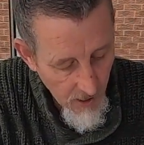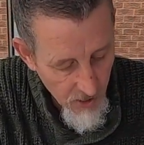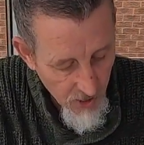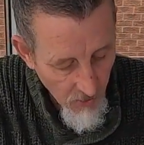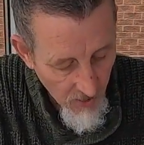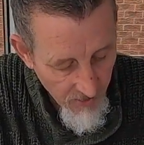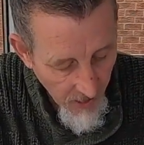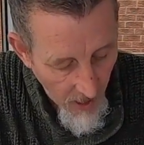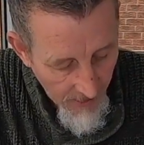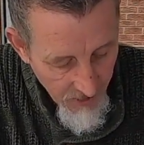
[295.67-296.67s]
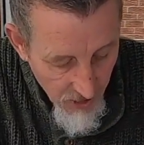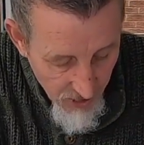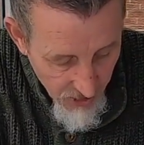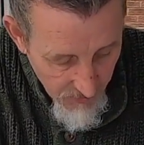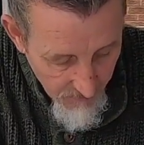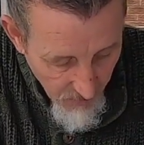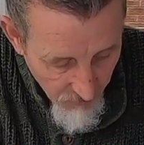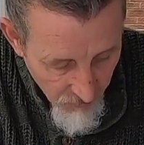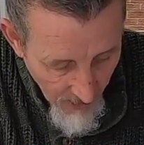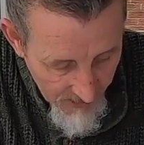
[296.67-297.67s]
so that the line that's
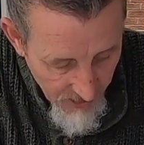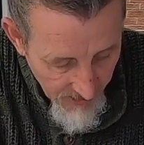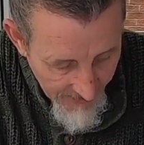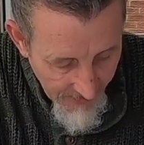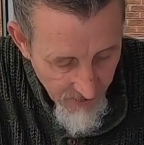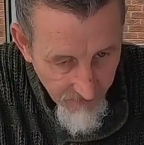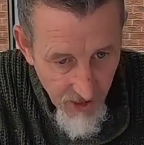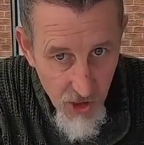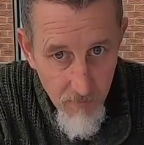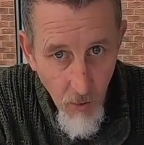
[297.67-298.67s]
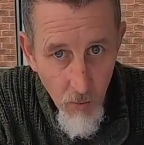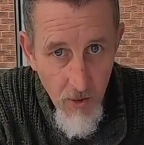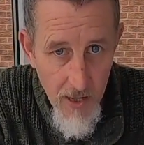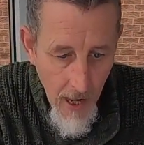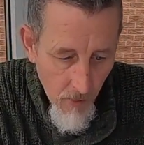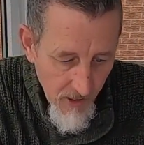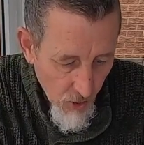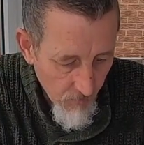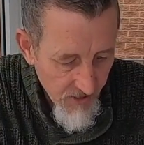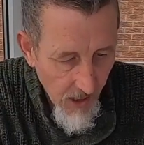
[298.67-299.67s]
right at the end of this spool now
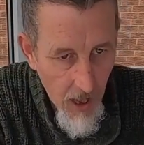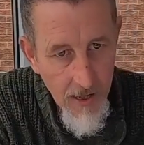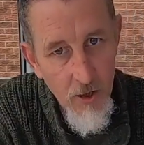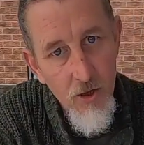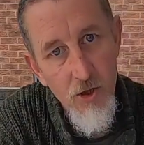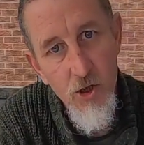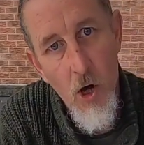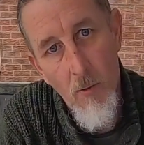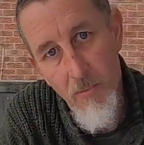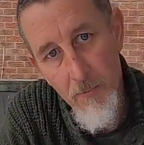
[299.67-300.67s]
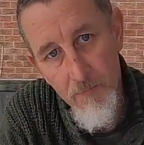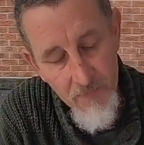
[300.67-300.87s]
becomes the line at the top.